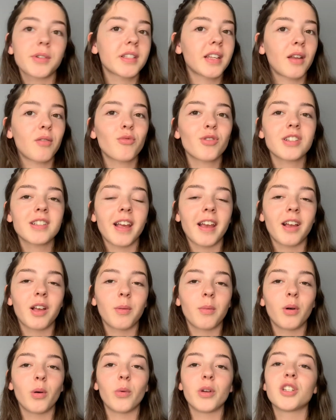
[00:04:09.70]

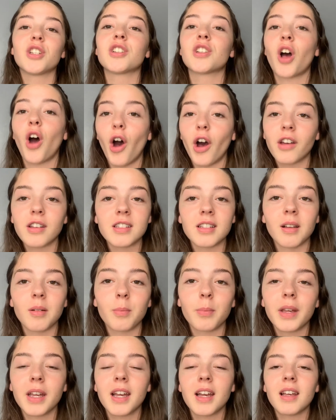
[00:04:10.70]
recyclable, which is awesome
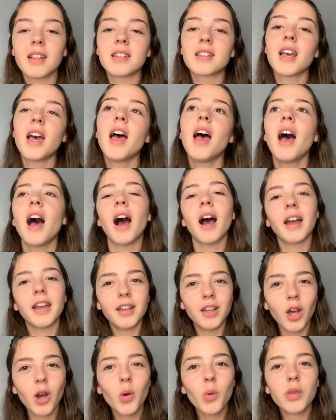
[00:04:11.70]
because I
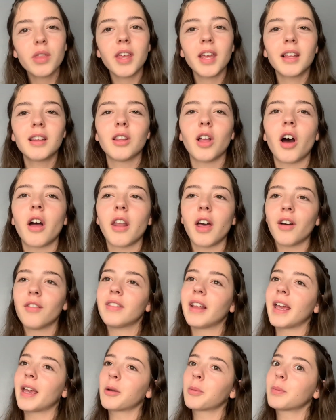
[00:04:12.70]
know with a lot of
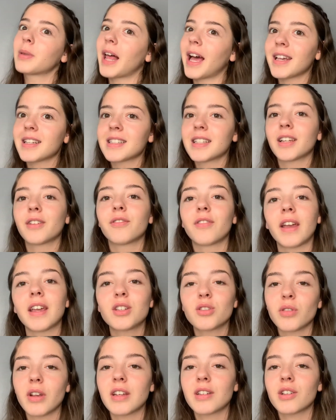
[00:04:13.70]
plastic face
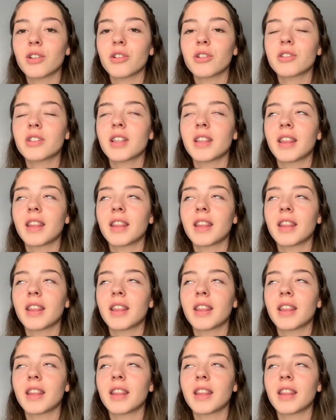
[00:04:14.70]
razors,